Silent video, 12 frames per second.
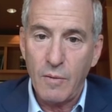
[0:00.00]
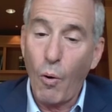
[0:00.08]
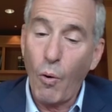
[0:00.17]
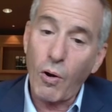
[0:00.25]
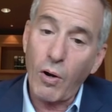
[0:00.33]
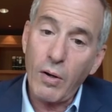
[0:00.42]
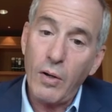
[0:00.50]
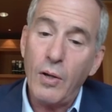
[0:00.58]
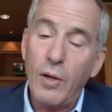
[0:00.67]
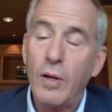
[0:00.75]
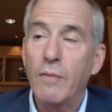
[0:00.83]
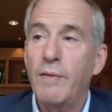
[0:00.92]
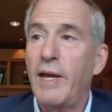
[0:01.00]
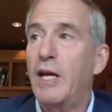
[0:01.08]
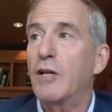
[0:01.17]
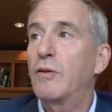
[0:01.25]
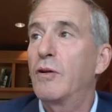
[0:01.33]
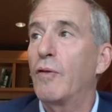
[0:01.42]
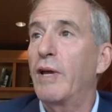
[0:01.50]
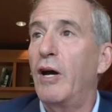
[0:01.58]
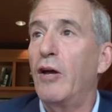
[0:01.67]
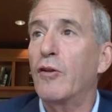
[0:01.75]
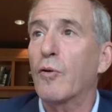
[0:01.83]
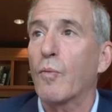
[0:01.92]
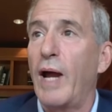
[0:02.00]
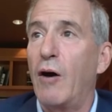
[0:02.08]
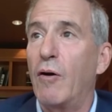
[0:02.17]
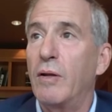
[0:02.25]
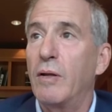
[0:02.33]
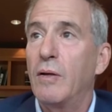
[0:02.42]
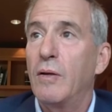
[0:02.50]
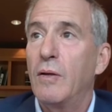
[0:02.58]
or they could go the other route.